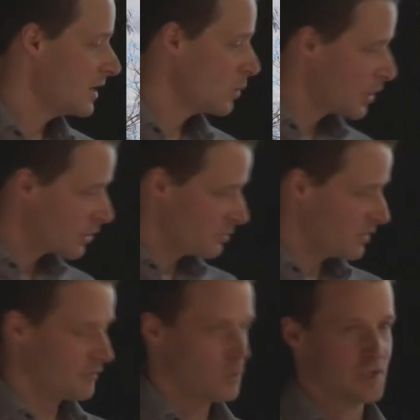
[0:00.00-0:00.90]
We heard
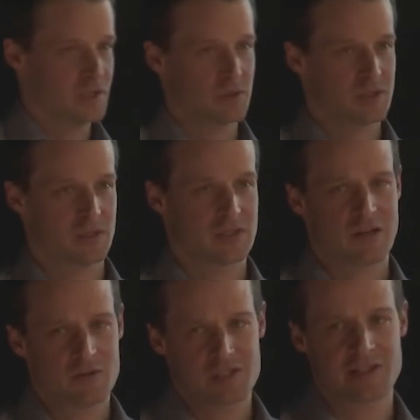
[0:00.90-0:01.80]
before it's a
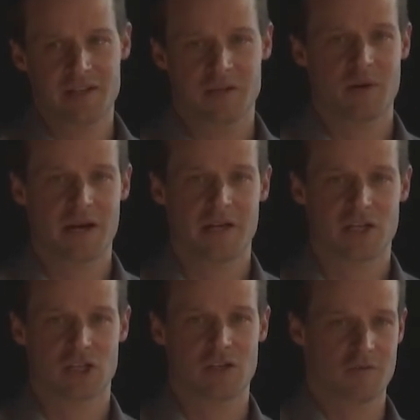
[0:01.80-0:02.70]
long-standing mine
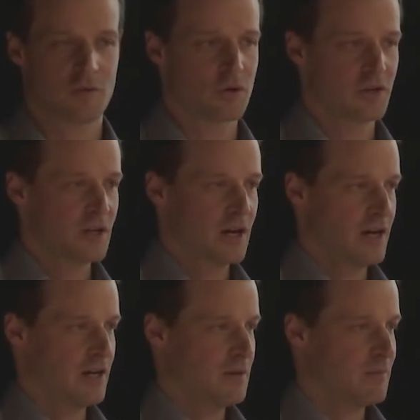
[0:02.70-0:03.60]
actually for
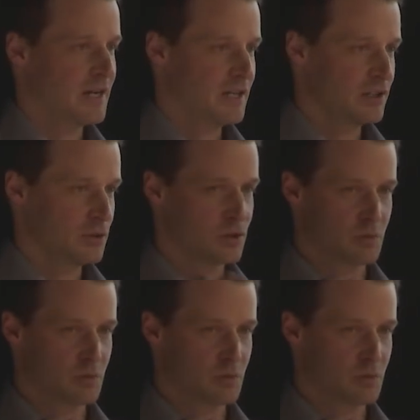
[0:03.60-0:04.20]
mining those